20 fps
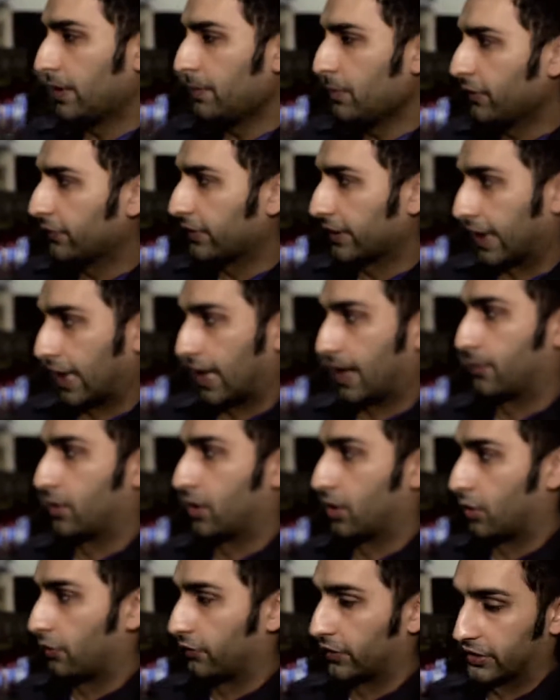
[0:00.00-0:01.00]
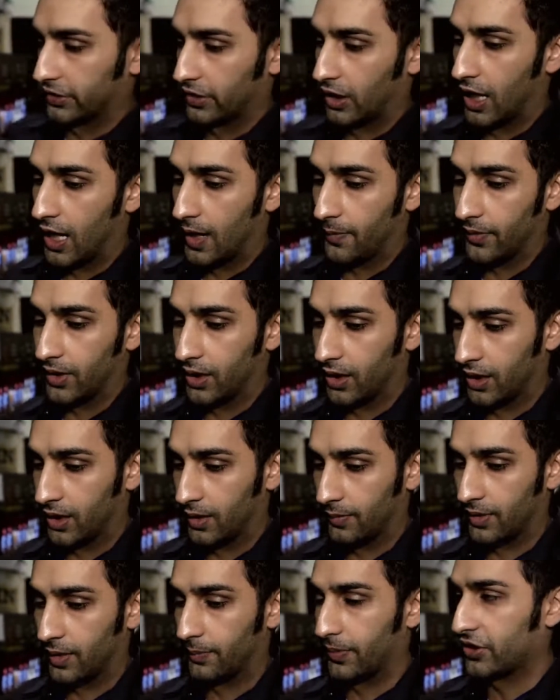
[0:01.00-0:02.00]
moved the camera over top,
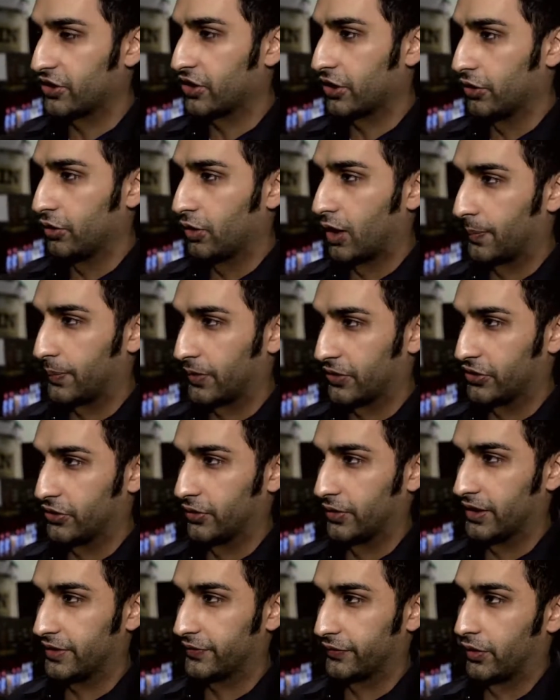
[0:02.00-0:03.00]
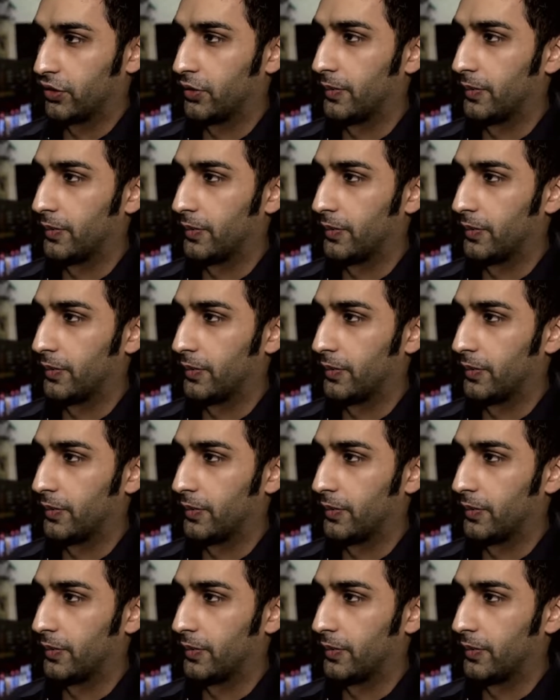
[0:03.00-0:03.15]
a bunch of new opportunities for new